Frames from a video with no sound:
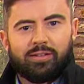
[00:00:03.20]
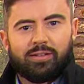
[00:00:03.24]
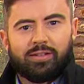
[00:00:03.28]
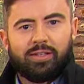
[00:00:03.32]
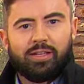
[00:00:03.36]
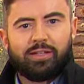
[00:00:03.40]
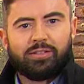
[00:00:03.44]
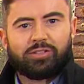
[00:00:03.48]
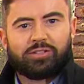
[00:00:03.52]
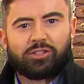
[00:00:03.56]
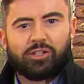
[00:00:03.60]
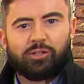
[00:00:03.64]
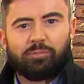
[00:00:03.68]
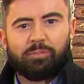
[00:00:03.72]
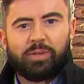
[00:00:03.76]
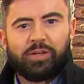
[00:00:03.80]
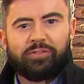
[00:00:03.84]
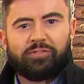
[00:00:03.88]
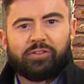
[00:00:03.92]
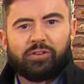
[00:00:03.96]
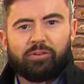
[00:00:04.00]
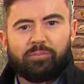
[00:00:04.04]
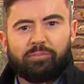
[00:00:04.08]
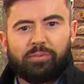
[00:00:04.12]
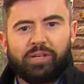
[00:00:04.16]
Yeah, Ger, a bit
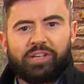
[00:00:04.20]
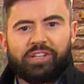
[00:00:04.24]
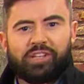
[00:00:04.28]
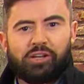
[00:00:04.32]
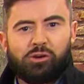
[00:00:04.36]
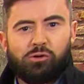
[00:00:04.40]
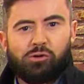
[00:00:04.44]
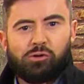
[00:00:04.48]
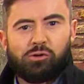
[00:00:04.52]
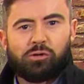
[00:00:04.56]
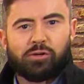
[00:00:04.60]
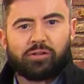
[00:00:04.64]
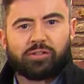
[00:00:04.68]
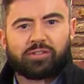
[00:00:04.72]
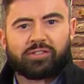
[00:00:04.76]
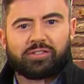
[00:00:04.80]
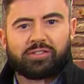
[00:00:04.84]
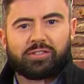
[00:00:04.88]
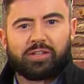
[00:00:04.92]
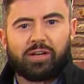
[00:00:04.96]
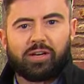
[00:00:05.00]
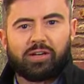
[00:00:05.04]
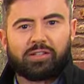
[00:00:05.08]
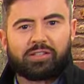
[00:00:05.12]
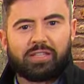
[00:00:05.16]
of a mediocre
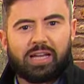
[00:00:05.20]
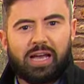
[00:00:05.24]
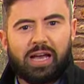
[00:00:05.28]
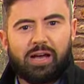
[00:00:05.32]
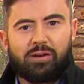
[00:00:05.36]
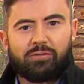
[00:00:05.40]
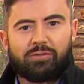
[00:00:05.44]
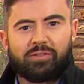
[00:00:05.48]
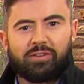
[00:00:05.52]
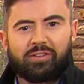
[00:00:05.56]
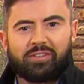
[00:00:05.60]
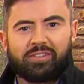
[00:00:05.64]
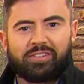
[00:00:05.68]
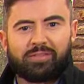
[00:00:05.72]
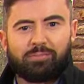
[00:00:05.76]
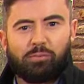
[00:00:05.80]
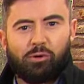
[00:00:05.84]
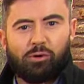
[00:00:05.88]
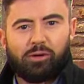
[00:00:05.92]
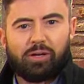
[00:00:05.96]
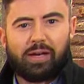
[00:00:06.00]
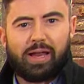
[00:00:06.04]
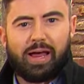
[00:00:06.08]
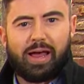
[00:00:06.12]
start out there this morning.